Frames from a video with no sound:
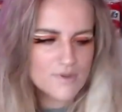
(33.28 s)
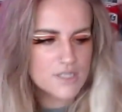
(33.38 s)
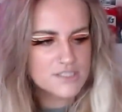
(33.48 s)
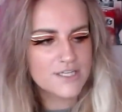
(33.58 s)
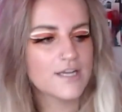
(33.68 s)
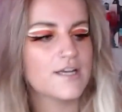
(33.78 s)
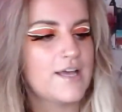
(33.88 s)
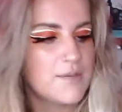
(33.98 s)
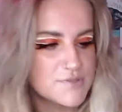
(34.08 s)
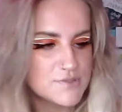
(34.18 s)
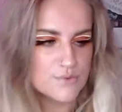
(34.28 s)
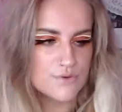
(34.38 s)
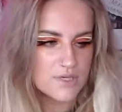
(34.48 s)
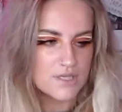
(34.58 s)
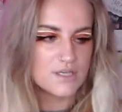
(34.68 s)
watching episode
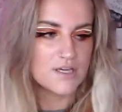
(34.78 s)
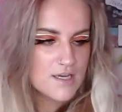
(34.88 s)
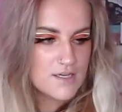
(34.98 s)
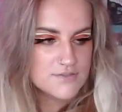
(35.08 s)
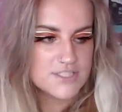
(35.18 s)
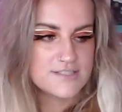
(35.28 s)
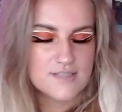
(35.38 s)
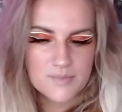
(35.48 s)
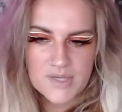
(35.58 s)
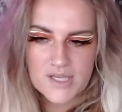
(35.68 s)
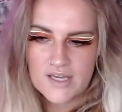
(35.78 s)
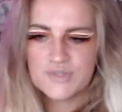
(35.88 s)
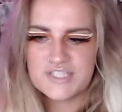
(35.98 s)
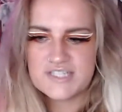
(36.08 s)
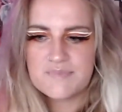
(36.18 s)
three of Chainsaw Man,
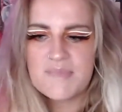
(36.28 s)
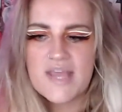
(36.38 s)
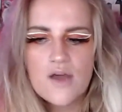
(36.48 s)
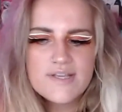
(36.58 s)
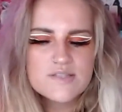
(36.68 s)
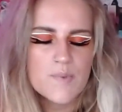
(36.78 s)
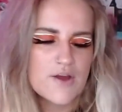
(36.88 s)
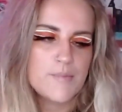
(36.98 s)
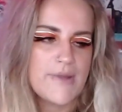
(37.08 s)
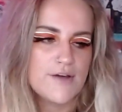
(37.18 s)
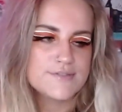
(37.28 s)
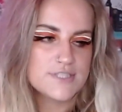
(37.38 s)
which is Meowy's whereabouts.